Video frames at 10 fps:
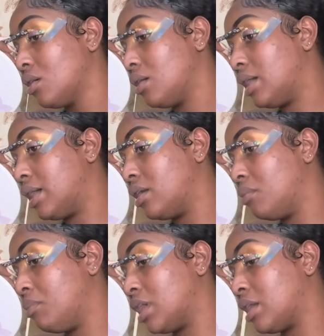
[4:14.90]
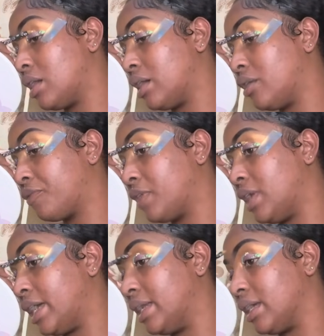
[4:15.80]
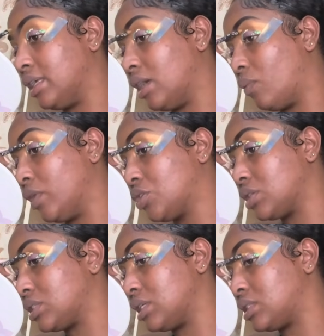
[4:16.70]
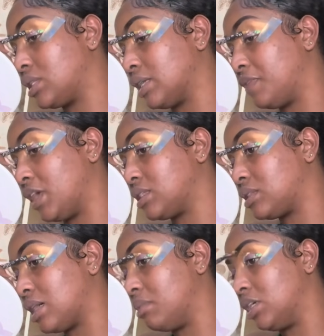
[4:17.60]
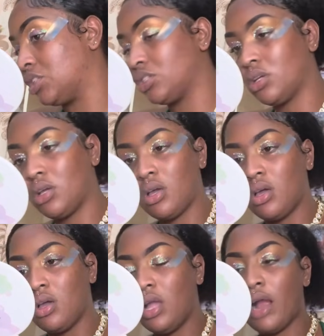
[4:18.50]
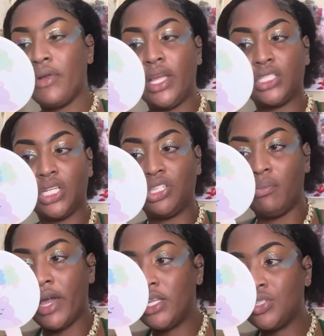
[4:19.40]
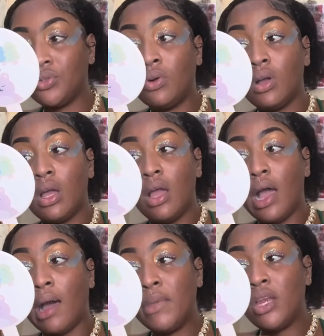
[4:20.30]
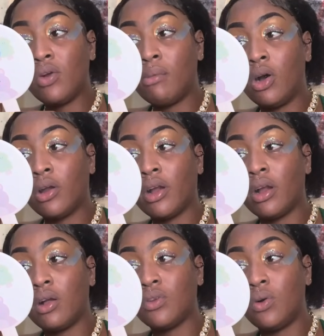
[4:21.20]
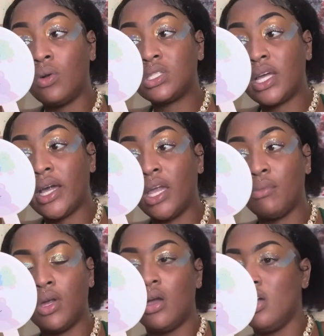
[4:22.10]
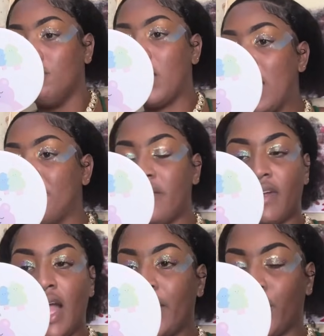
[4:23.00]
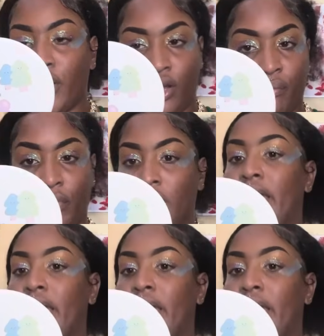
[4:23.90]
And me and her and a friend like that yet, we just start to establish a relationship. Mind you, I've been know about her the whole time, but I've never had her number.